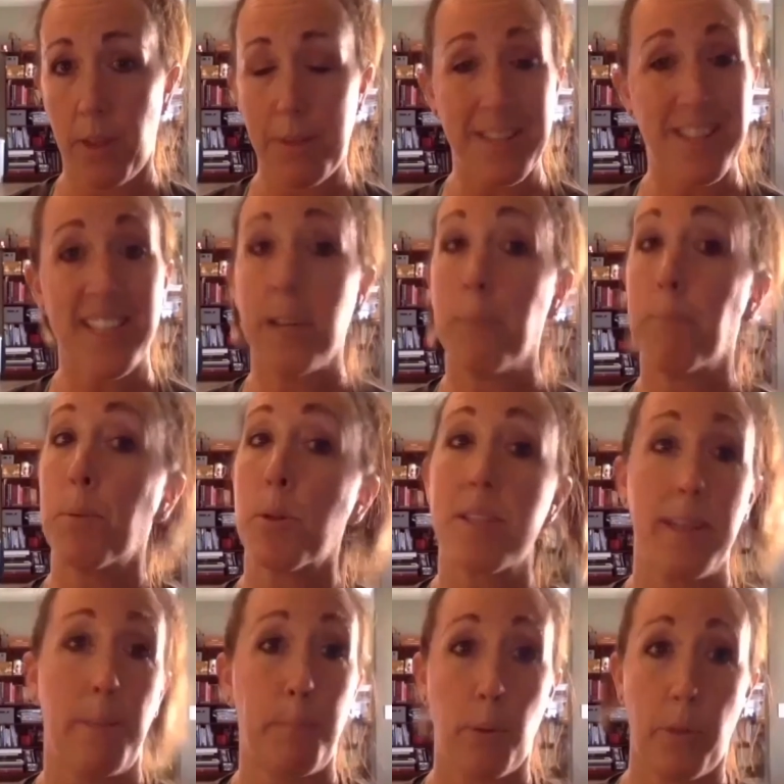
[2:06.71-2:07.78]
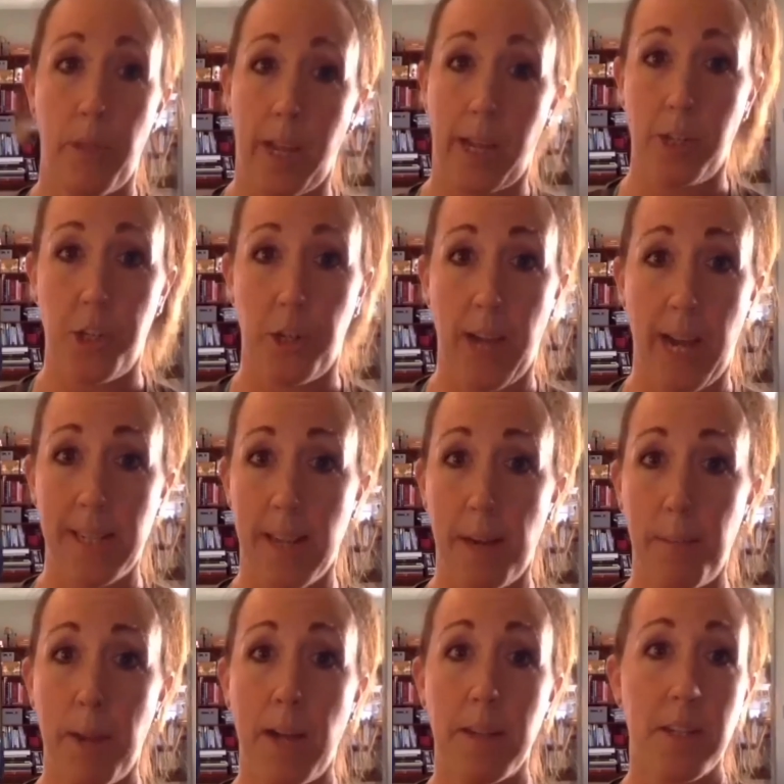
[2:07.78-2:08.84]
I mean, simple things, you guys.
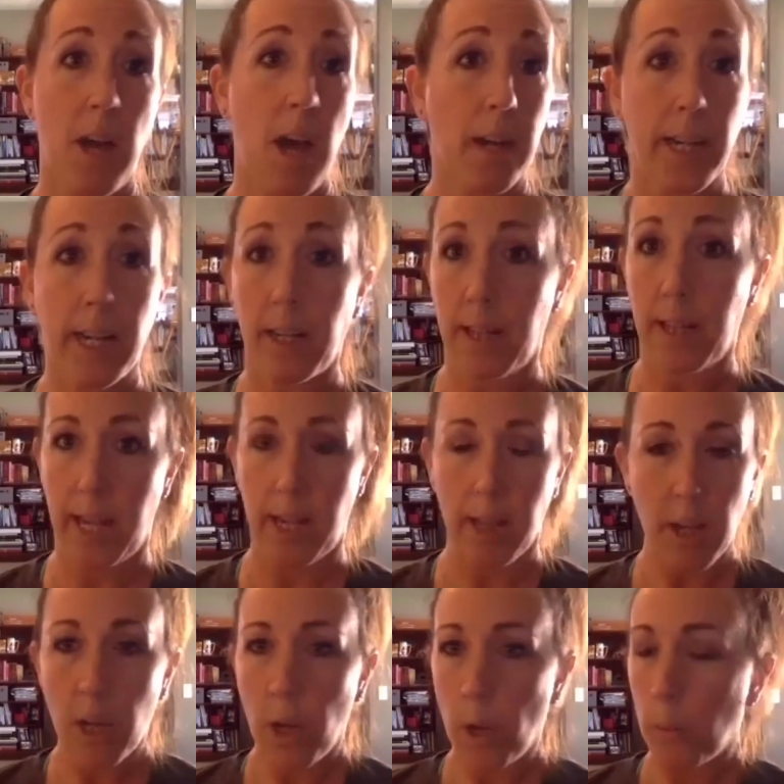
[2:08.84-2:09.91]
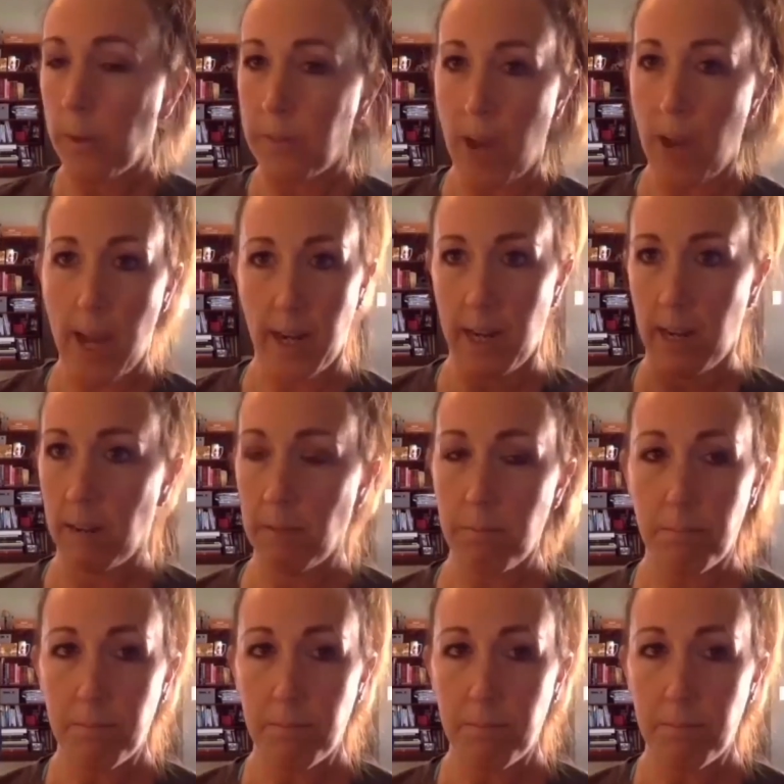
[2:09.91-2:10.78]
I'm not talking like we've got to